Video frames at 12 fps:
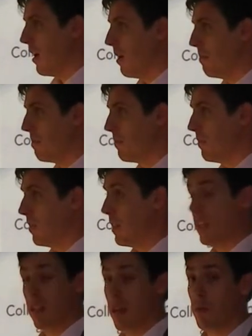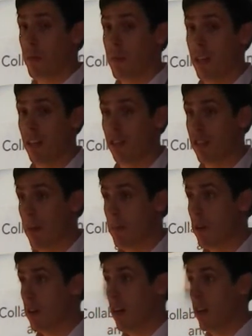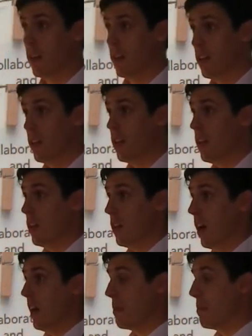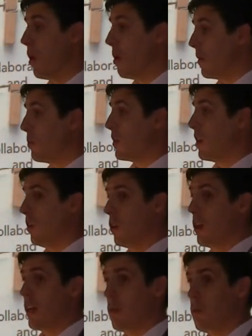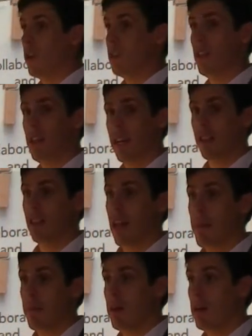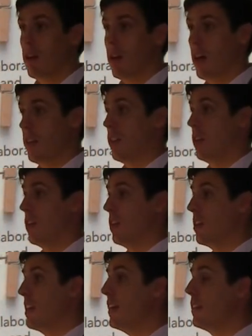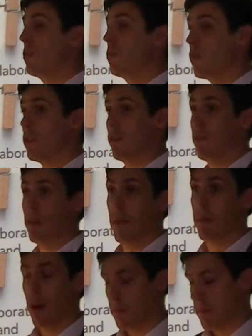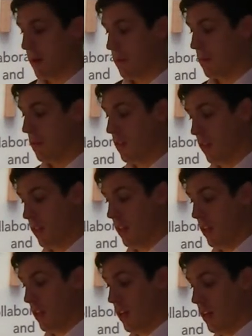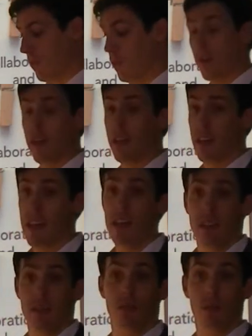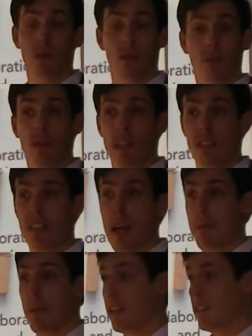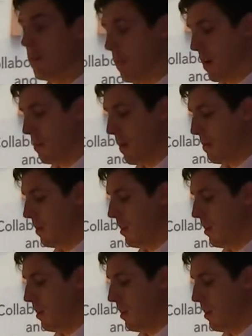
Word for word: that will be in December and at the moment we are looking at what's the next step. And the key source for that mind map, of uh, the key source for that step is the mind map. So